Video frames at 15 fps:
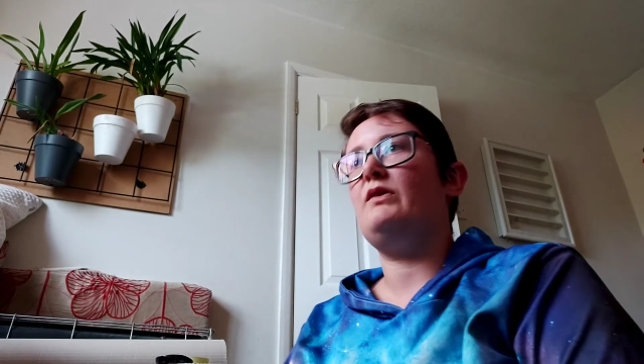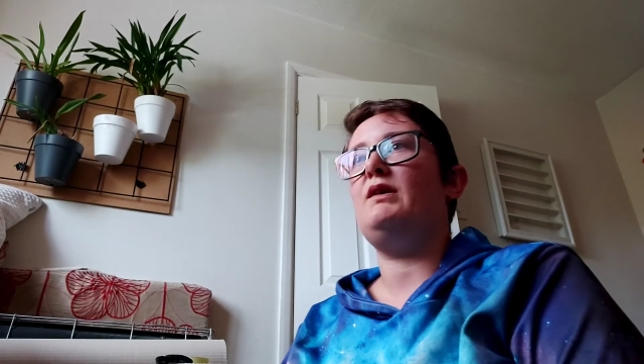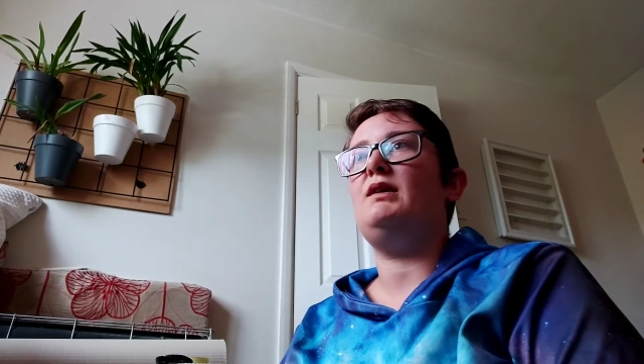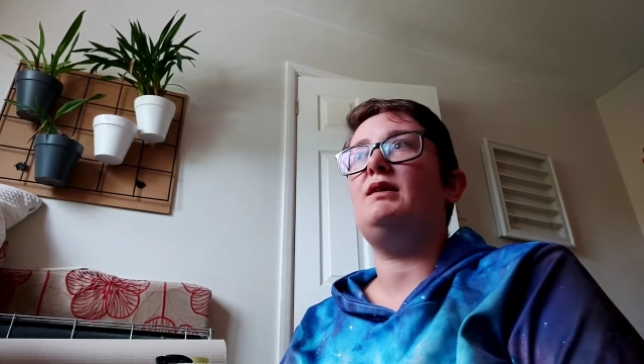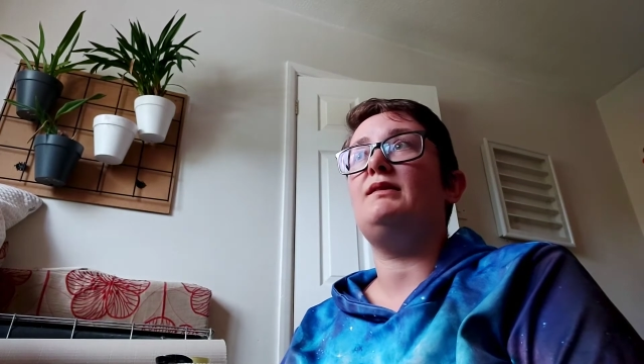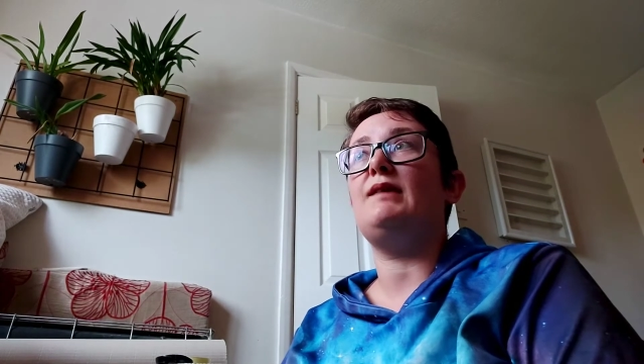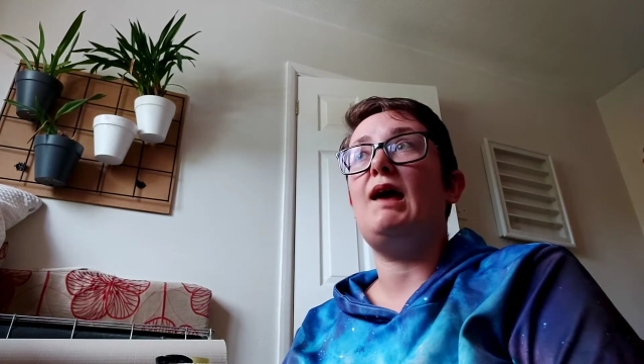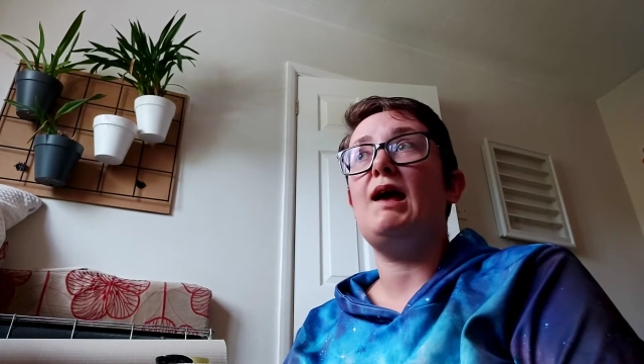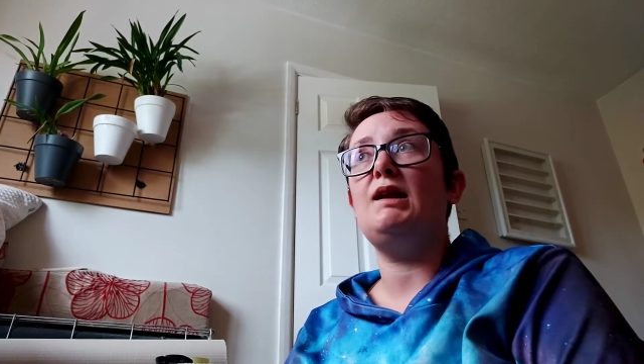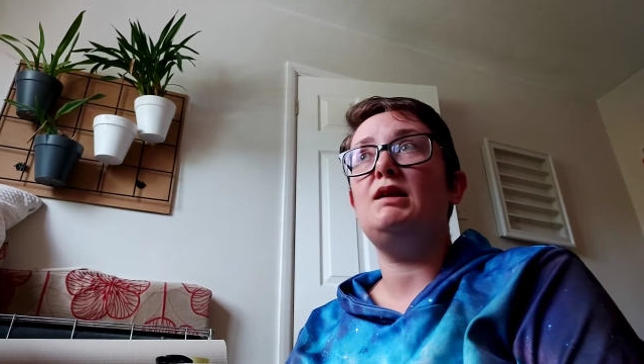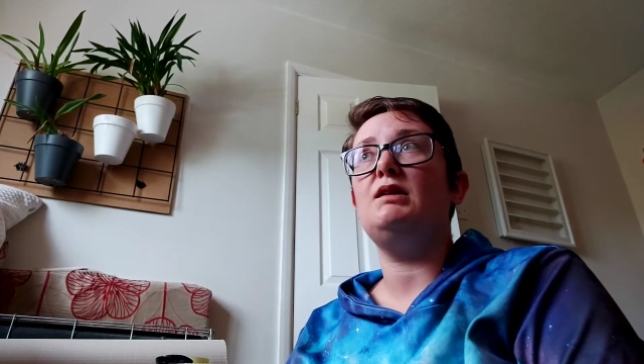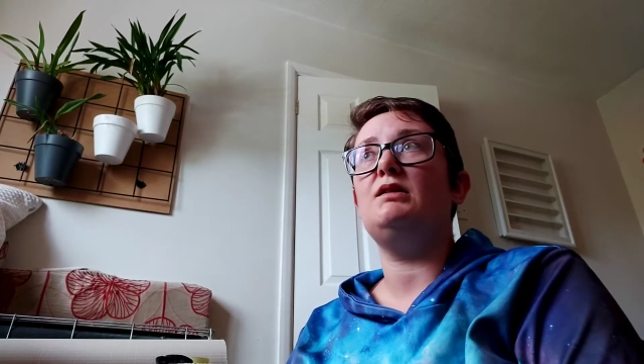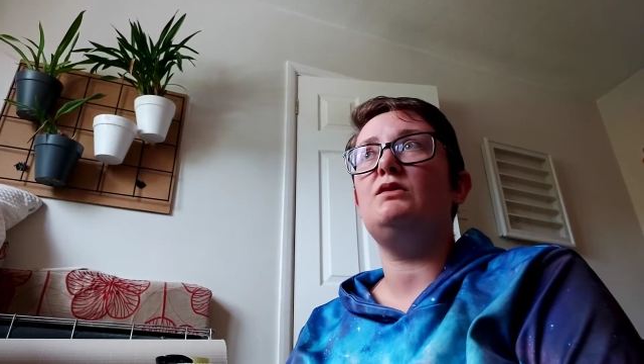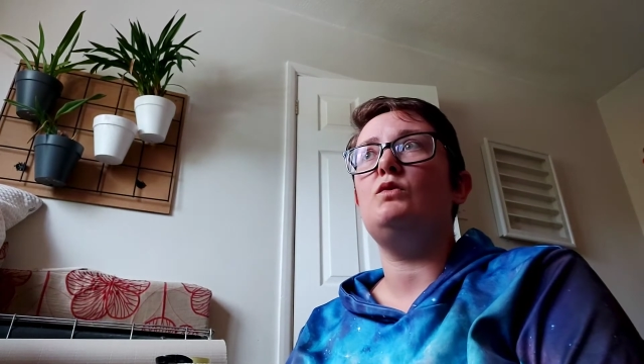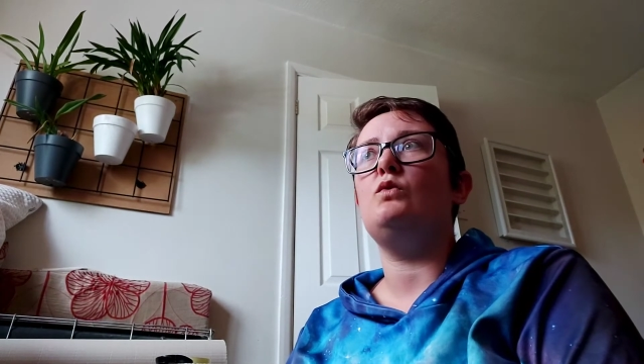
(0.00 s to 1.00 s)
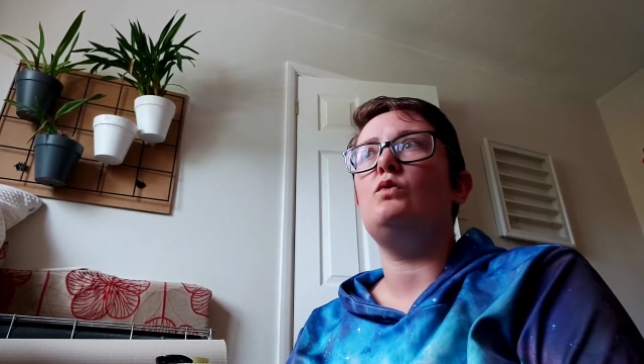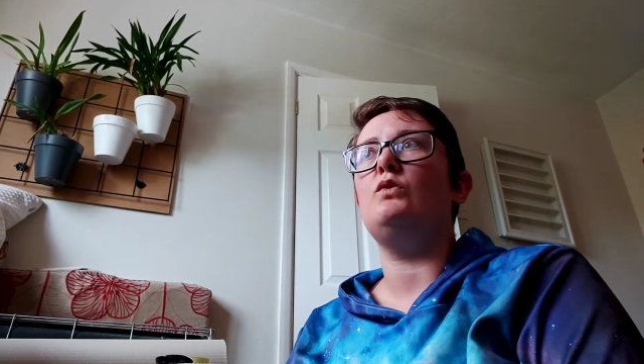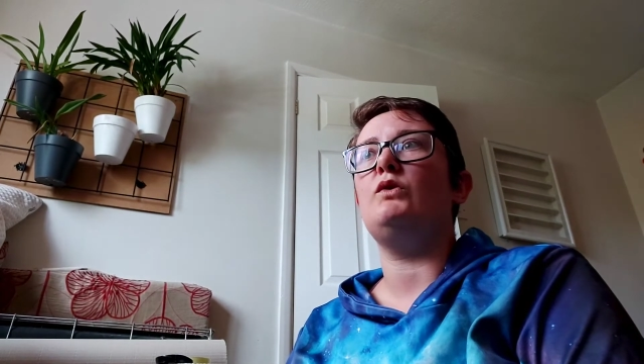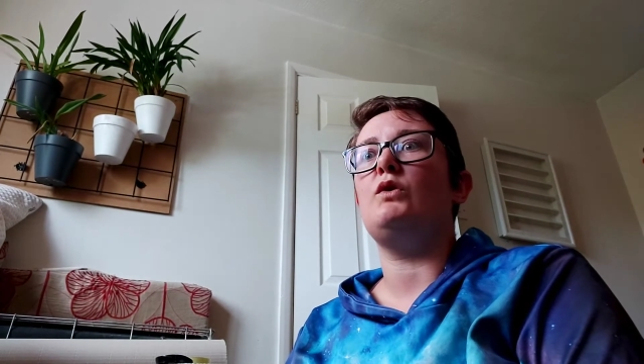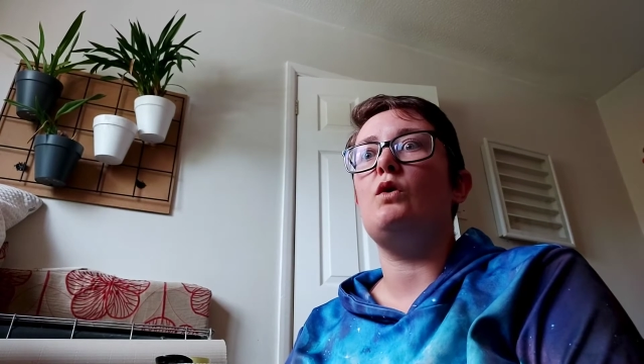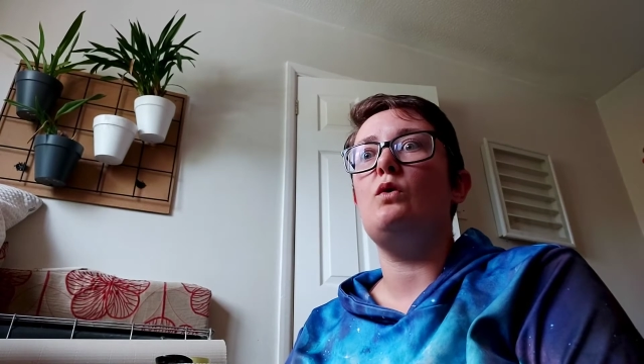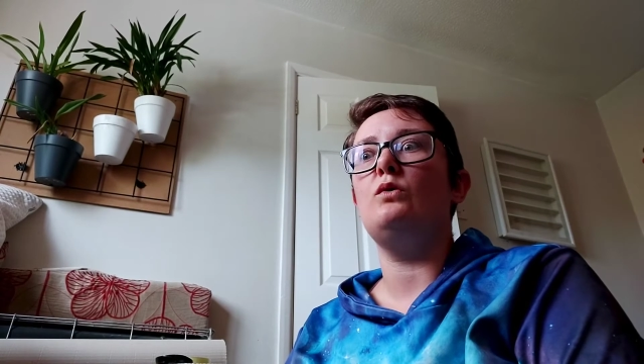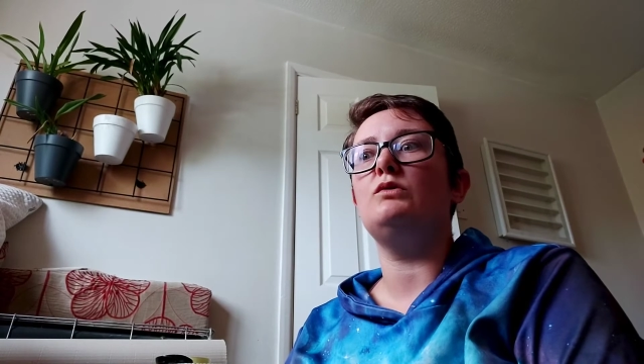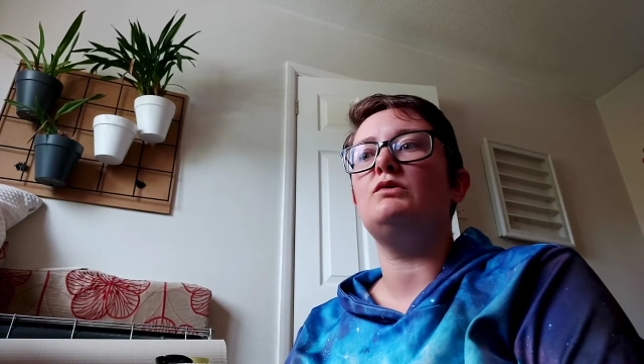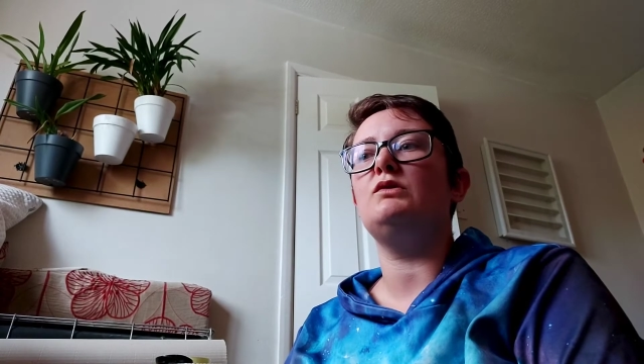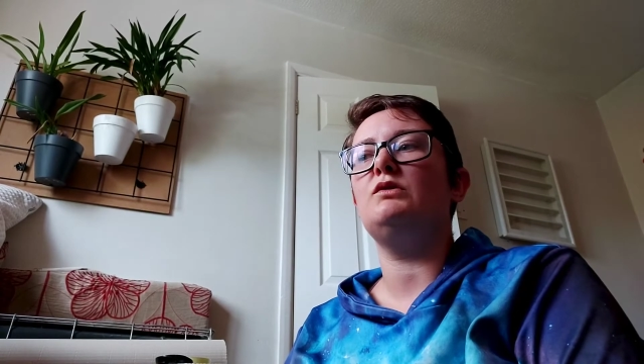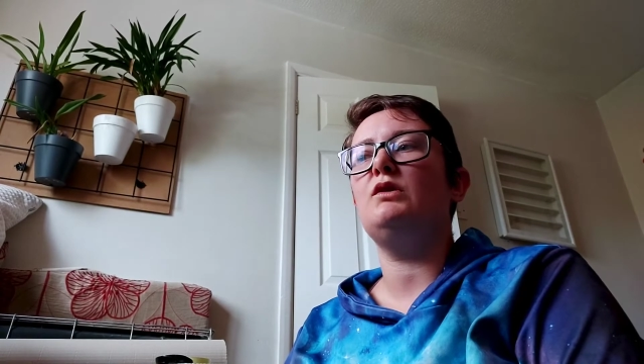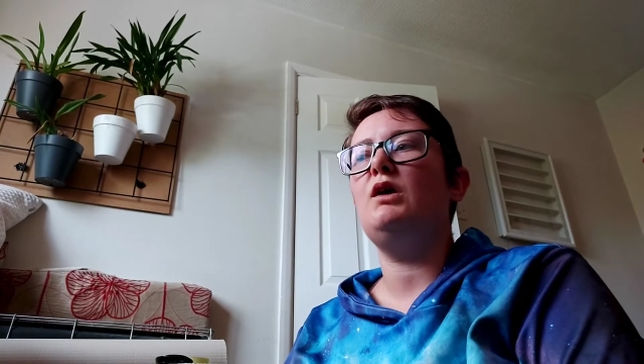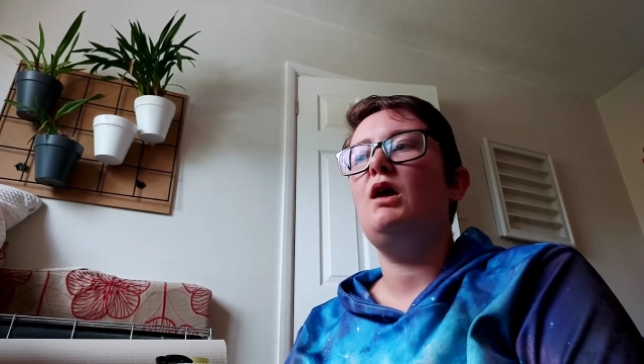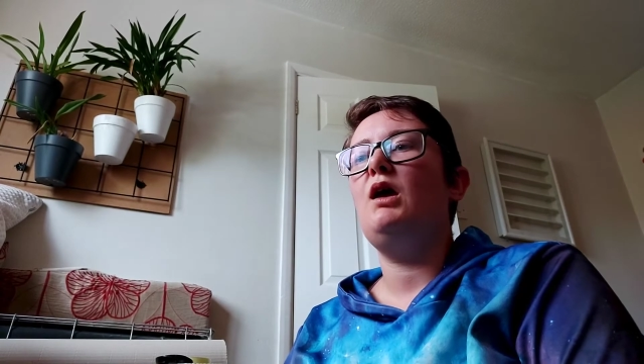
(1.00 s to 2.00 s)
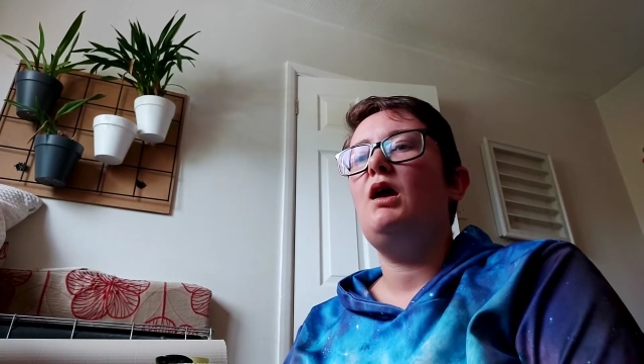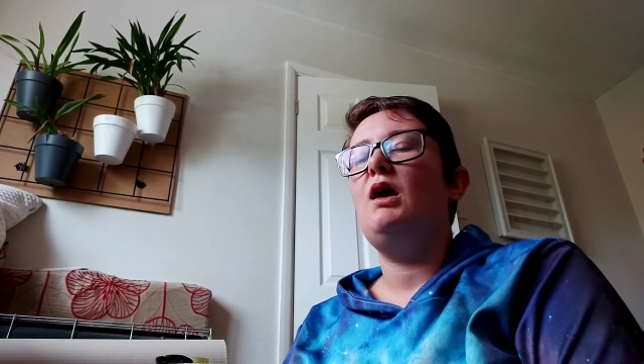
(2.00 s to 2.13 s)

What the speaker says: the Italian or the golden,